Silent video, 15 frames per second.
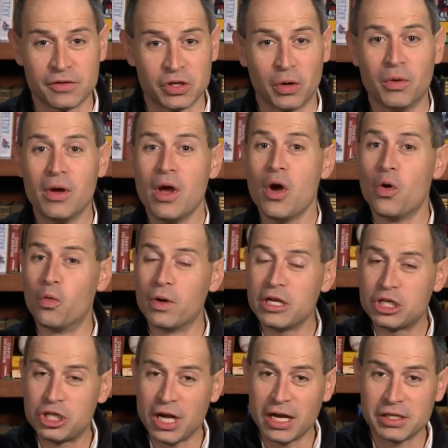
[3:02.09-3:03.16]
So we
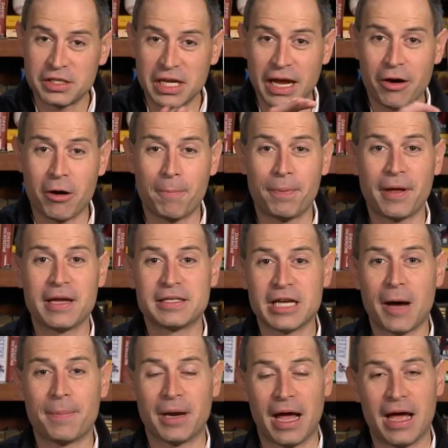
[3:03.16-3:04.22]
shall see how it plays
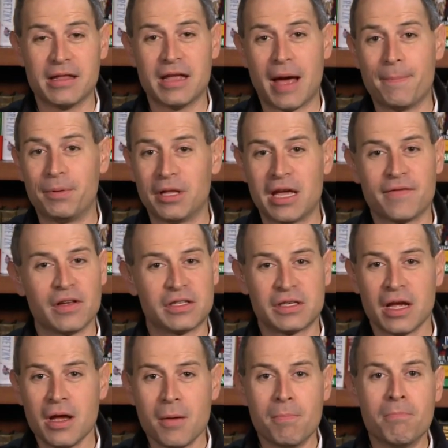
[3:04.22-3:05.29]
out, but I, I believe it's
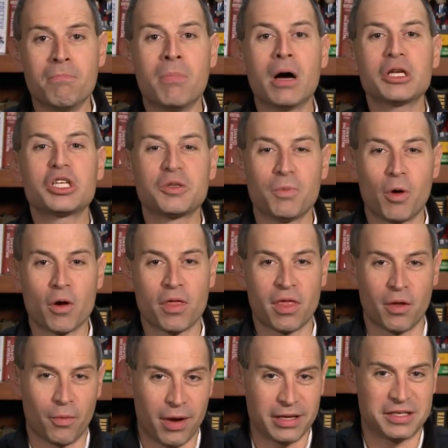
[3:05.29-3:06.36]
much more than
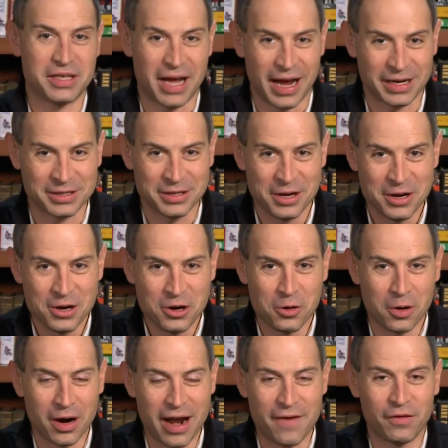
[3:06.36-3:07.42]
the Red Sox
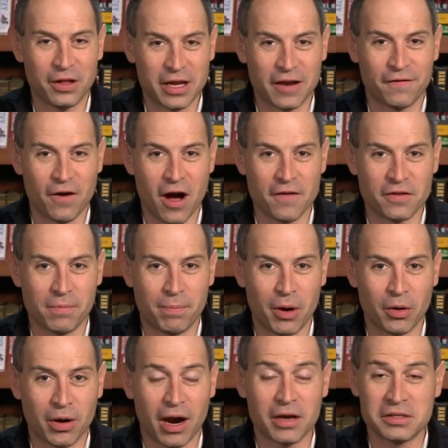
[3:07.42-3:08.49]
who are heavily involved in
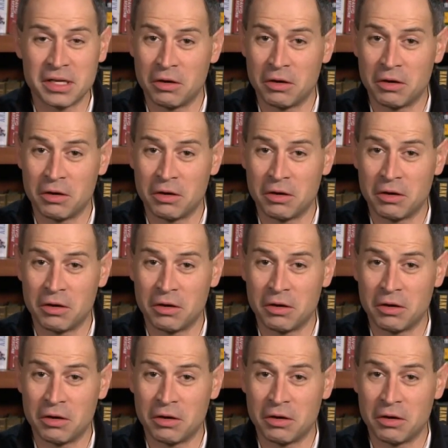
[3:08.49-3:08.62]
Bogaerts.